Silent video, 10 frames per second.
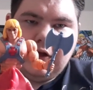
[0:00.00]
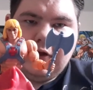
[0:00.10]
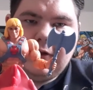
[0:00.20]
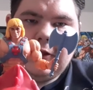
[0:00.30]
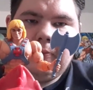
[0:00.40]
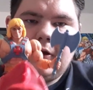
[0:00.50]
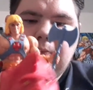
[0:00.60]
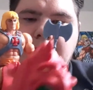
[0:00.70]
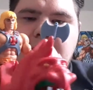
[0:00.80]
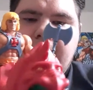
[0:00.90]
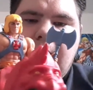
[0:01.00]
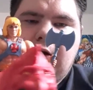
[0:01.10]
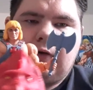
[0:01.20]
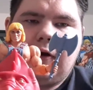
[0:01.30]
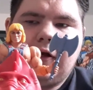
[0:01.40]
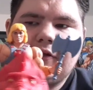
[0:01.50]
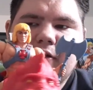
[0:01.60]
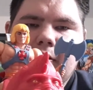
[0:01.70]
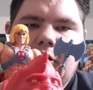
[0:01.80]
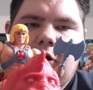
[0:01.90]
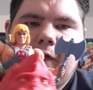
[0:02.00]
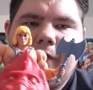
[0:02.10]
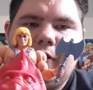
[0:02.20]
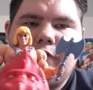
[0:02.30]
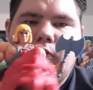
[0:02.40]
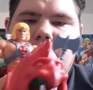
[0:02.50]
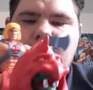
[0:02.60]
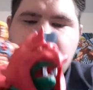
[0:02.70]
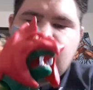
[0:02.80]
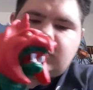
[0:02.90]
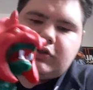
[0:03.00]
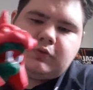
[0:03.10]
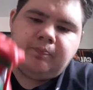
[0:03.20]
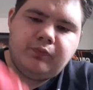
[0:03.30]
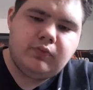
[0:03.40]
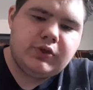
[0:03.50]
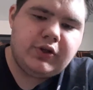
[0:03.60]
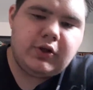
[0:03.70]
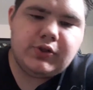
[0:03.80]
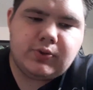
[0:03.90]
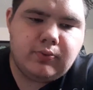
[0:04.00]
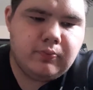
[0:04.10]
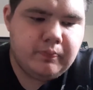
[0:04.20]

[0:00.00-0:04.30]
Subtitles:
He-Man and Battle Cat are ready to take on the Evil Warriors, which I think is cool.